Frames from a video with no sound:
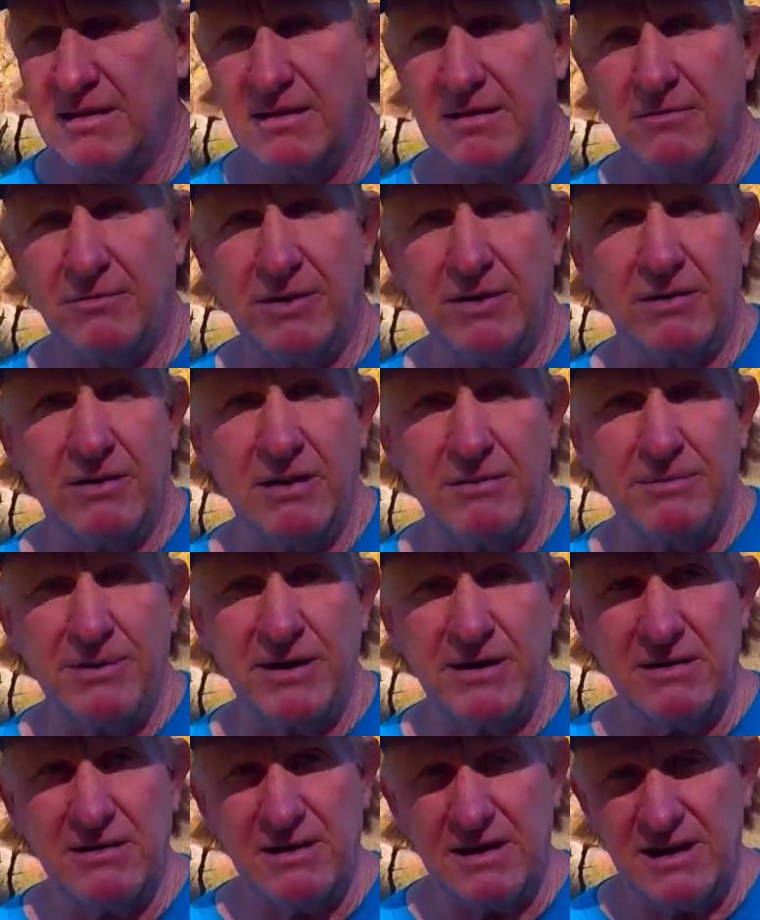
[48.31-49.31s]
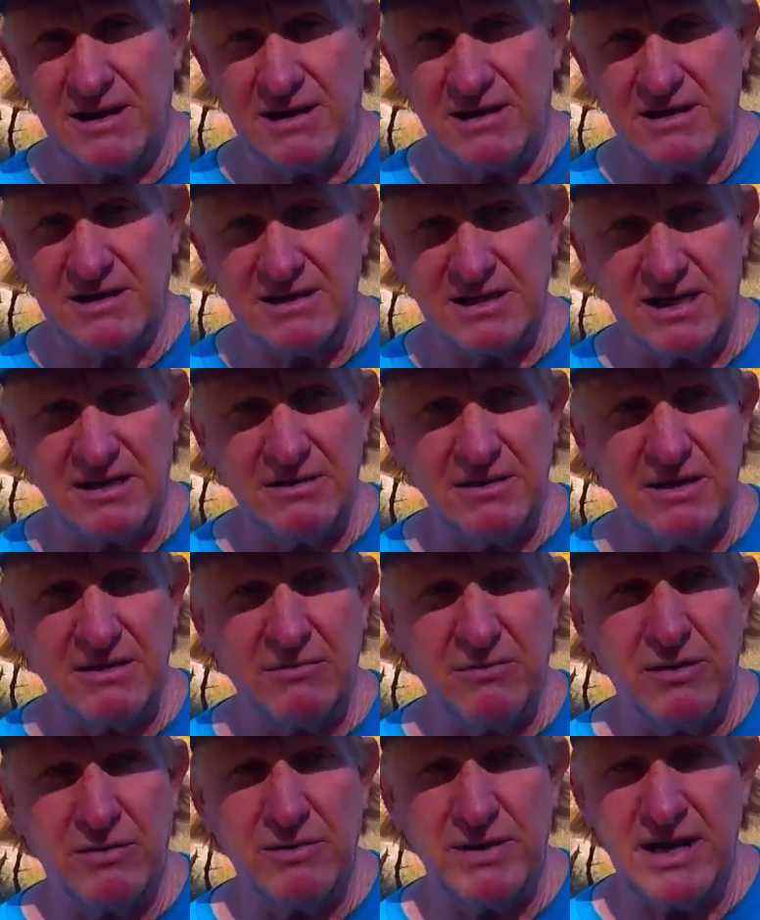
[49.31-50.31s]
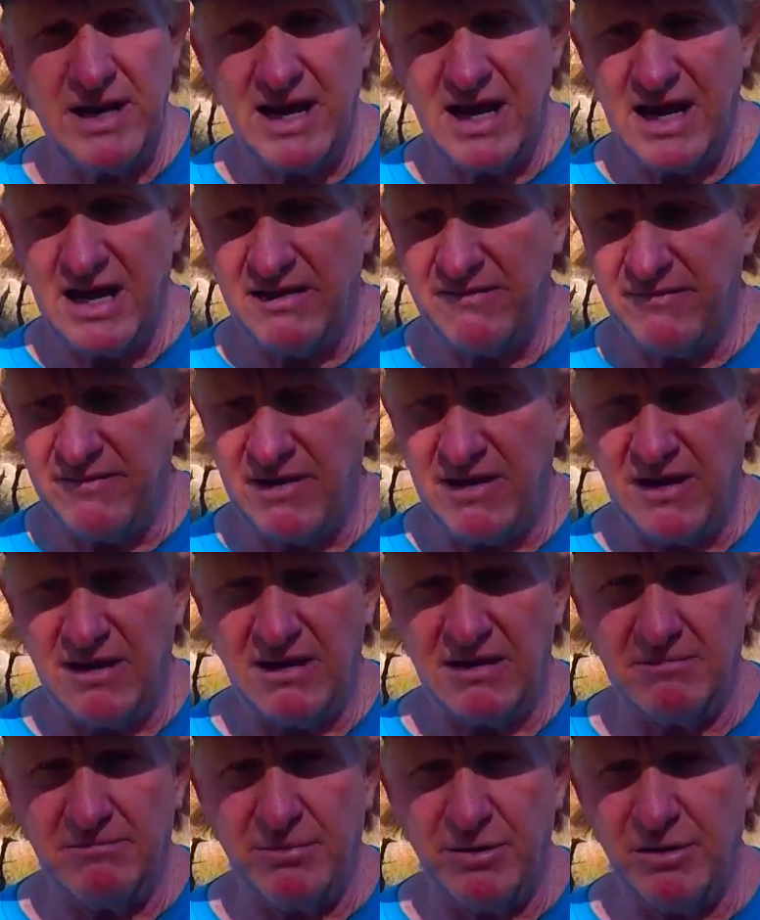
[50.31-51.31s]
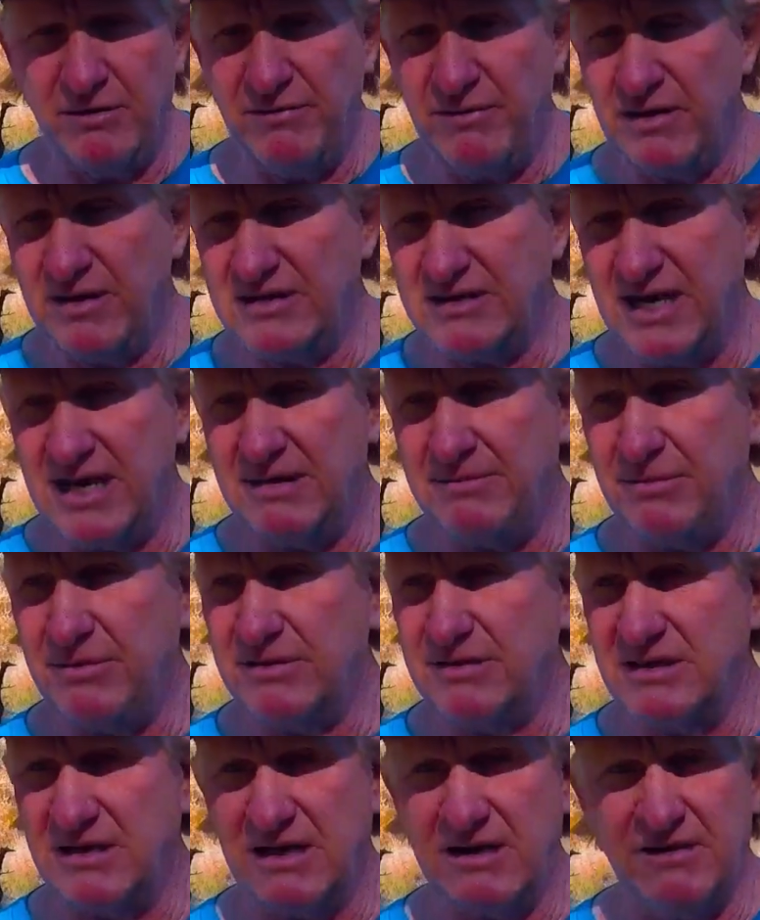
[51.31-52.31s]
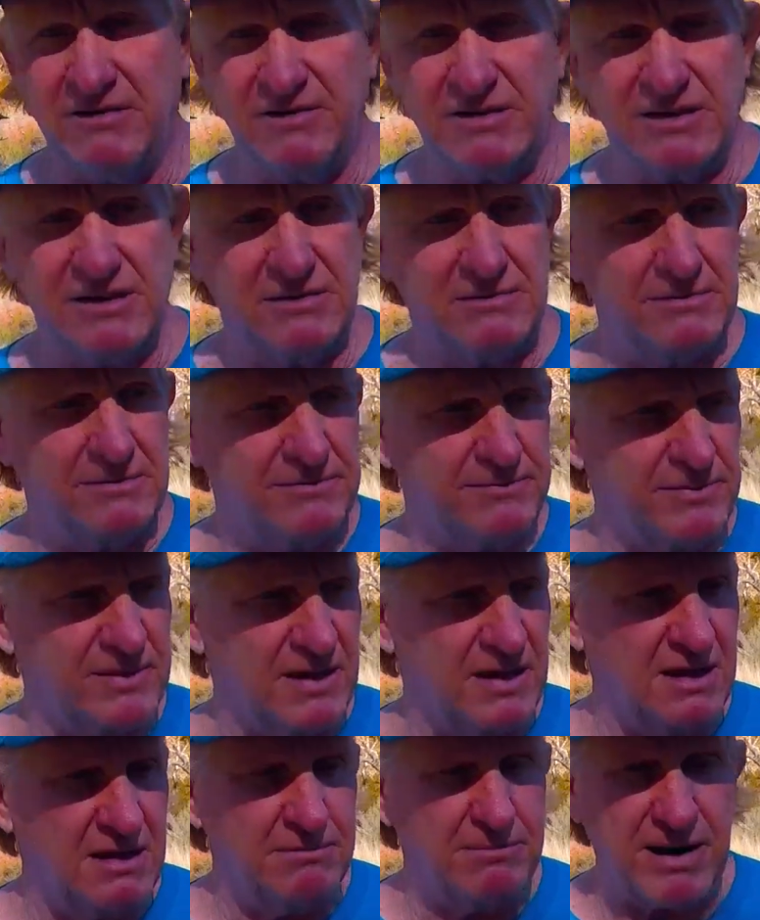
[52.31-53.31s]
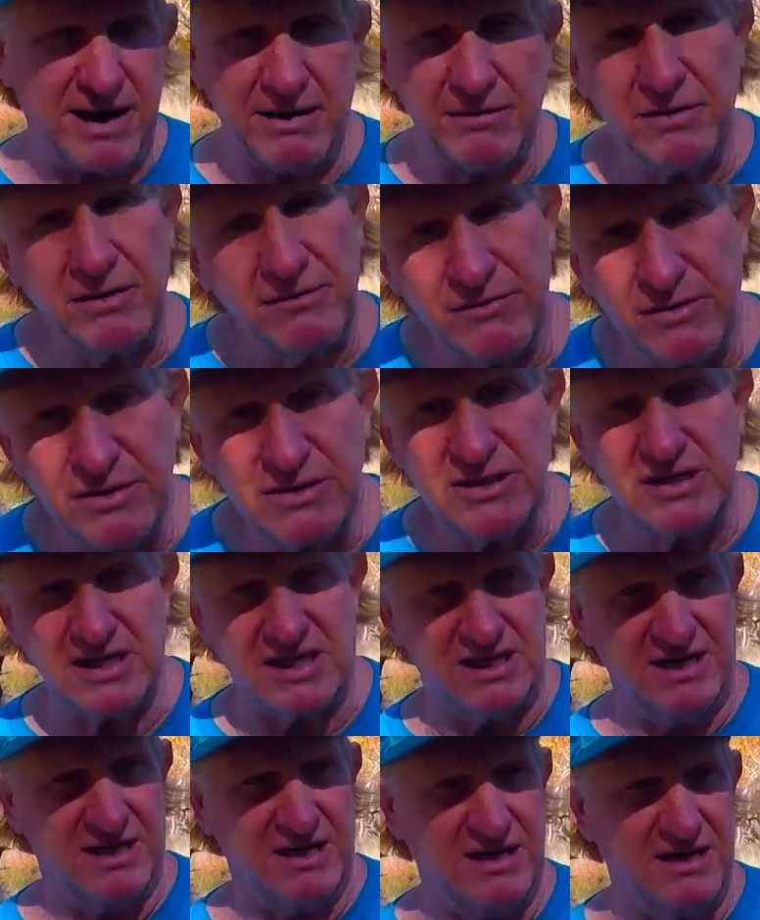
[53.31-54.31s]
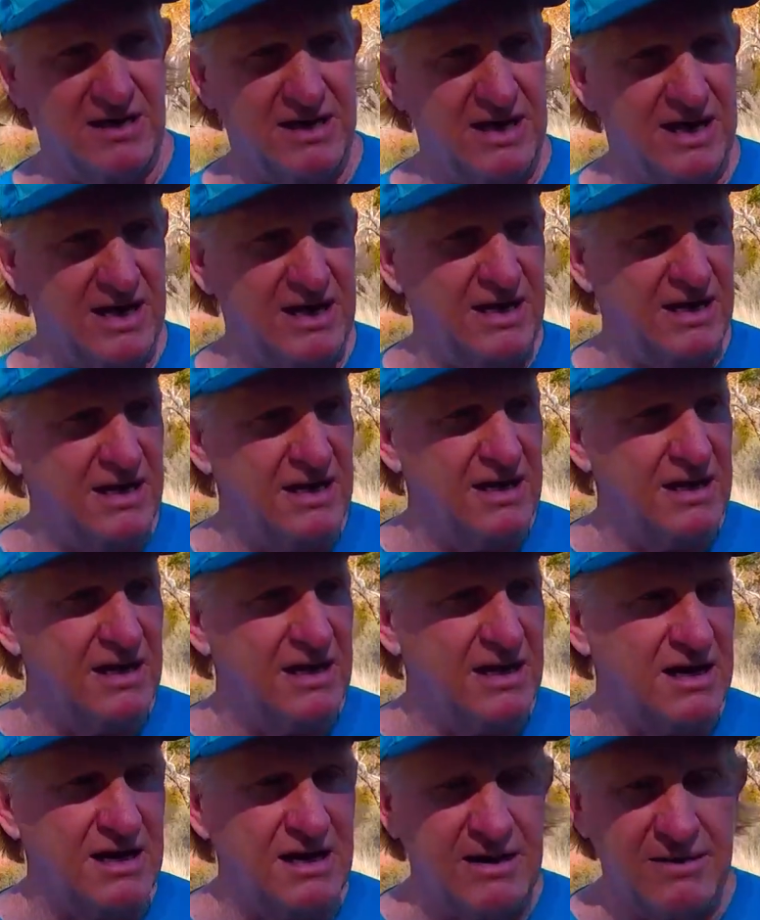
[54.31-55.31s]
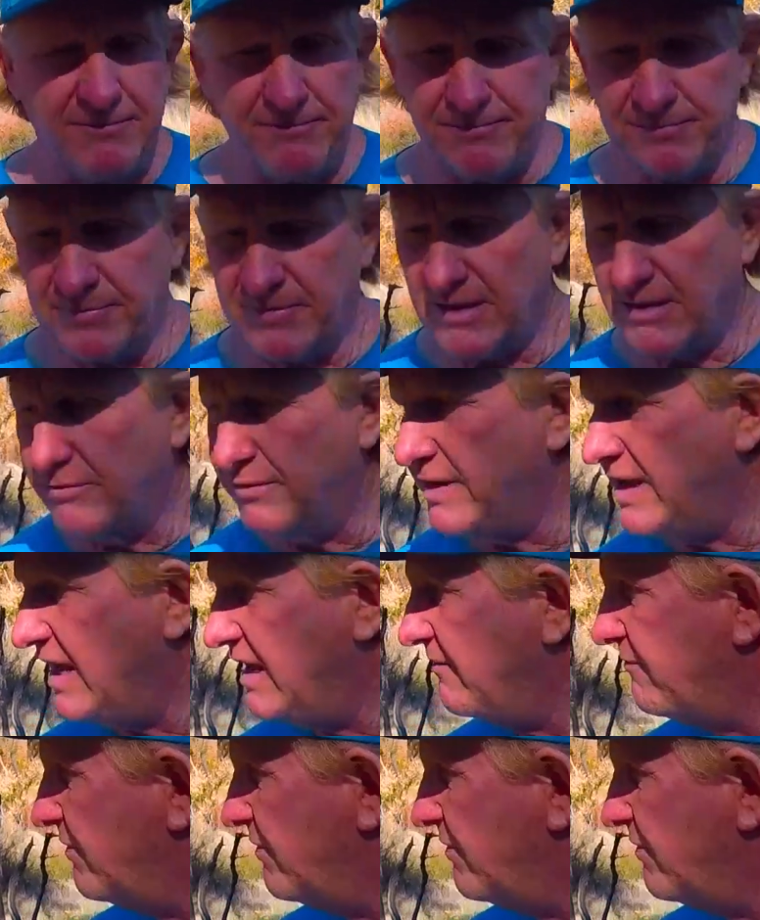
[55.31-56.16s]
we are up here in this area where we have beautiful examples of some biodiversity. Okay, we have